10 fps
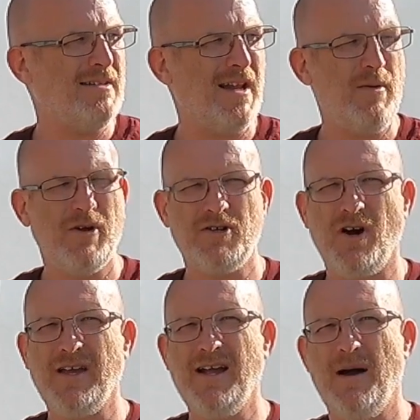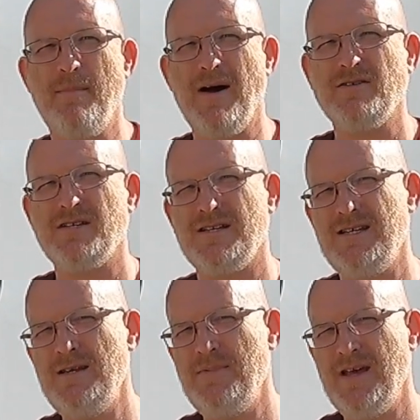Today we are talking about
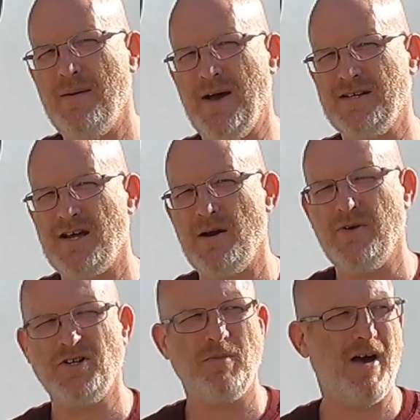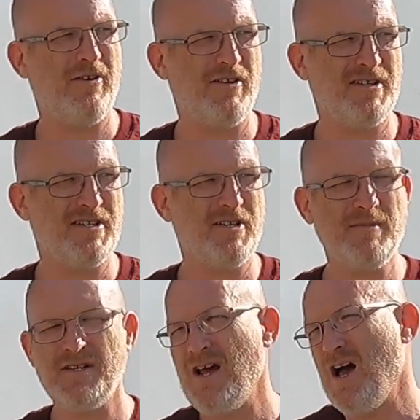TPMS, tire pressure monitoring
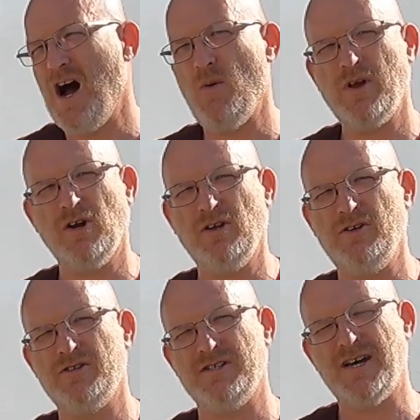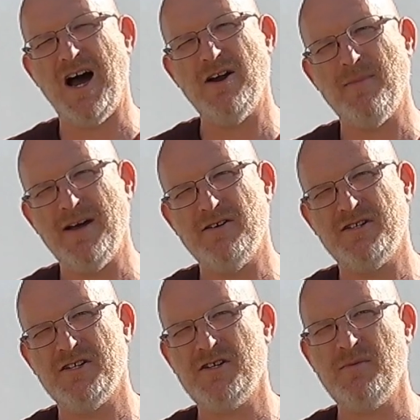systems. We currently use a tire minder
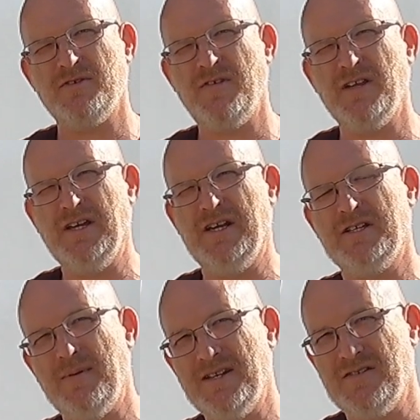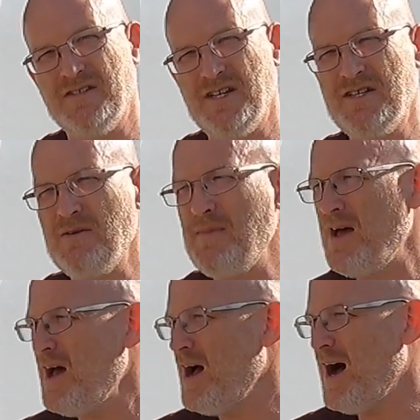system. It's a fairly inexpensive system.
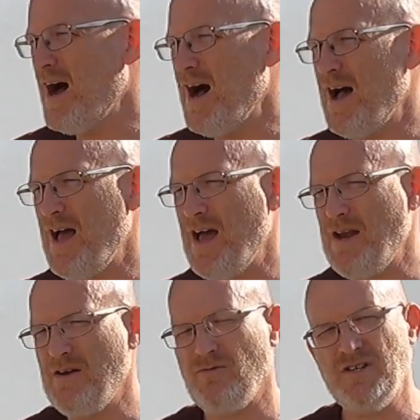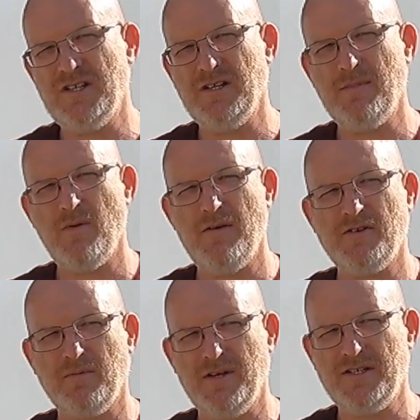And recently my wife
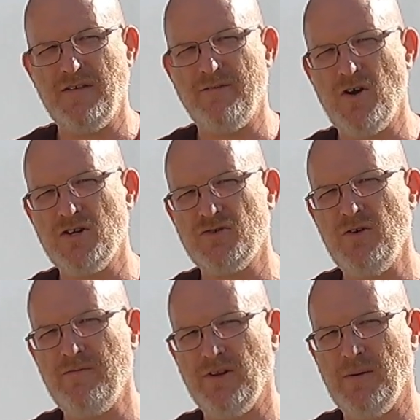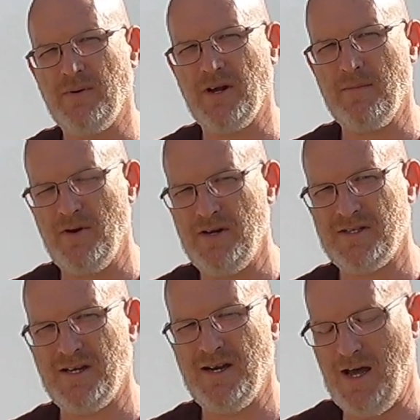took place in a focus group for Lippert
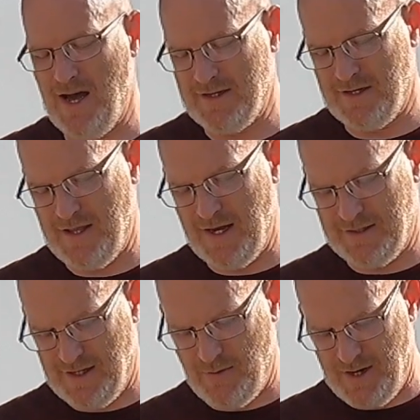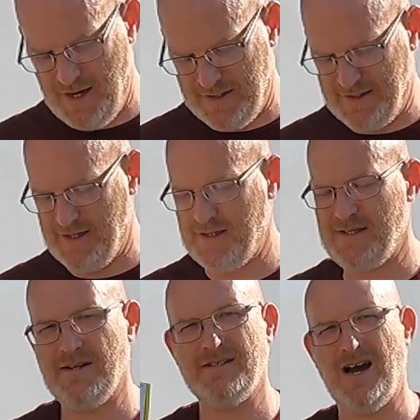Components, and as a thanks, they went ahead and sent
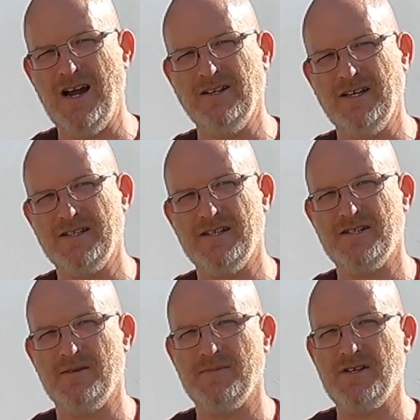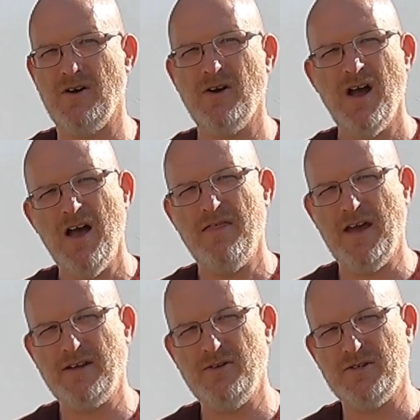us their Tire Linc system. So
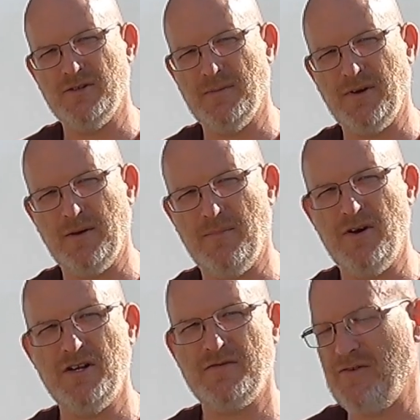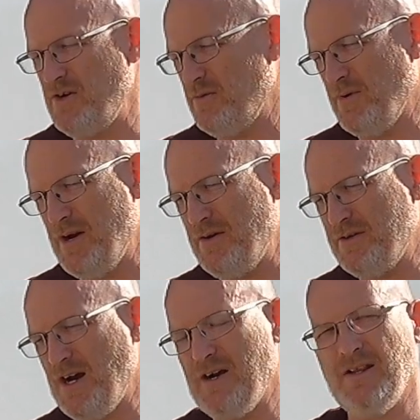thank you to Lippert Components for your brand
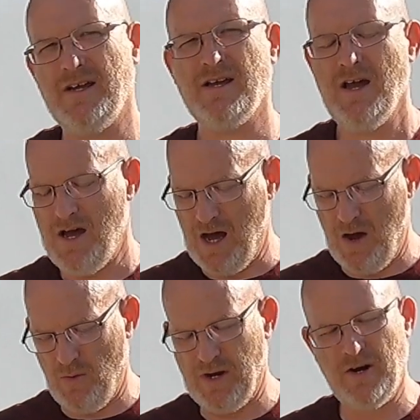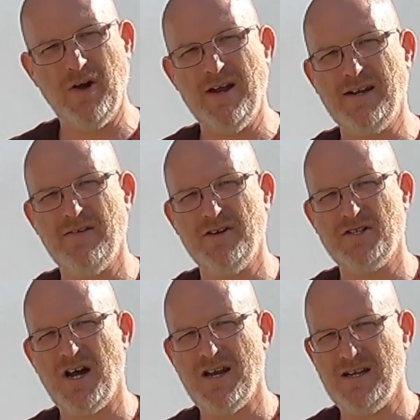new Tire Linc. We're going to go ahead and give it a
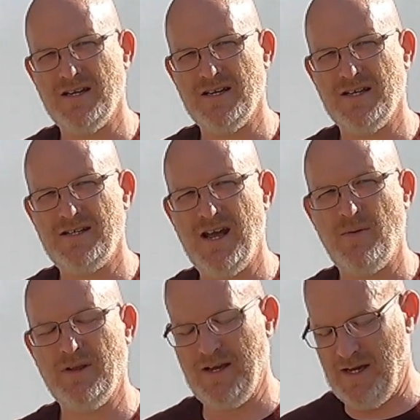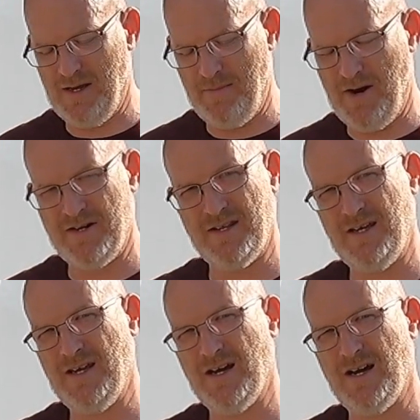shot and see how we like it compared to
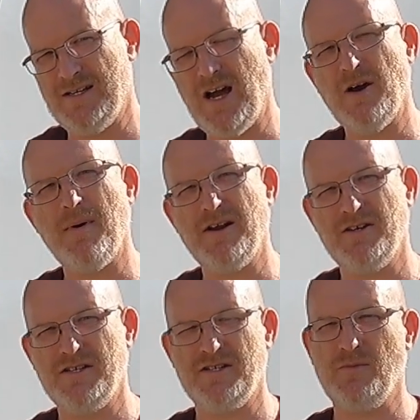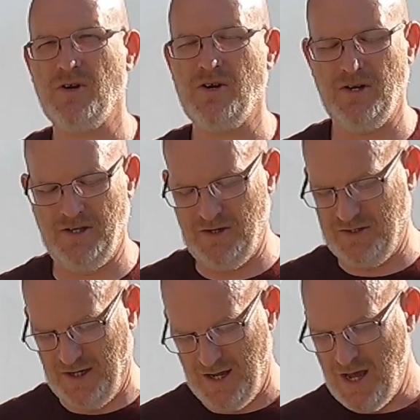the tire minder system we're currently
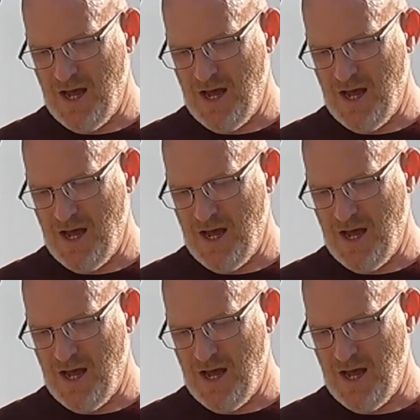using.